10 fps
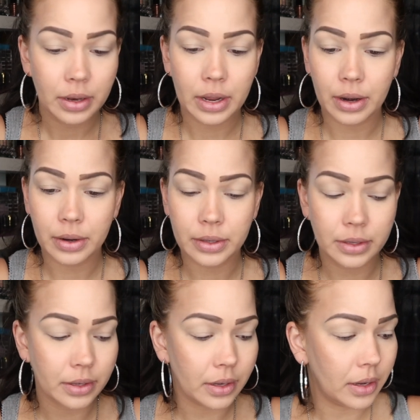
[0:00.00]

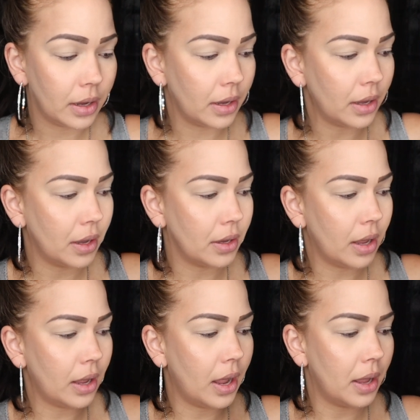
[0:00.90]
there's
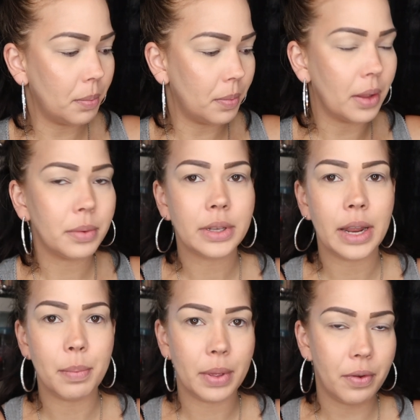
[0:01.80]
a
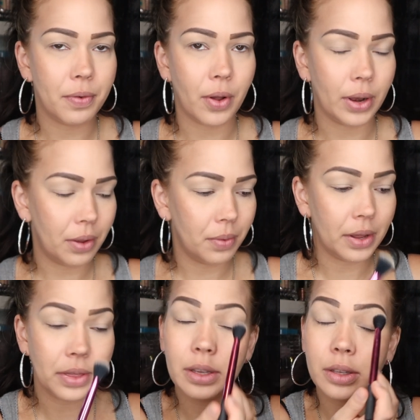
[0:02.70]
slight bit of fallout.
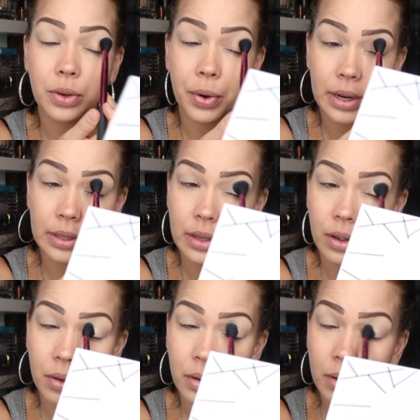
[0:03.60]
Nothing's crazy
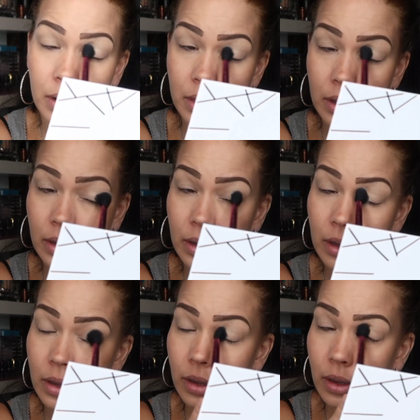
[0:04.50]
though. Nothing,
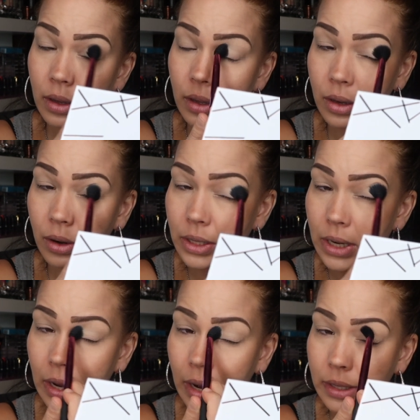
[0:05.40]
you know, it's
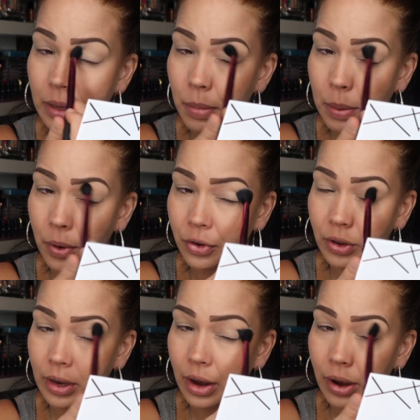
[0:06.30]
not like I dipped my brush
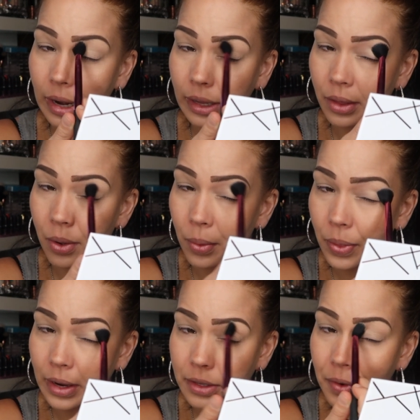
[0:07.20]
in there and like the whole
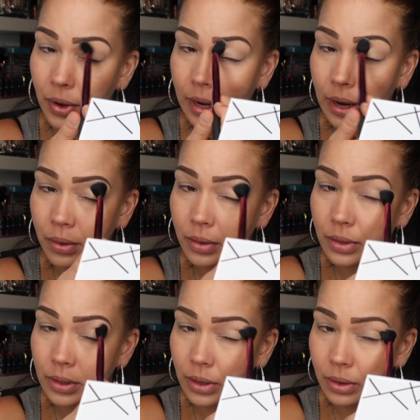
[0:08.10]
thing is falling out.
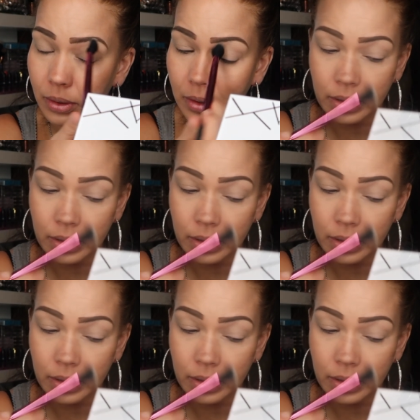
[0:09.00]
So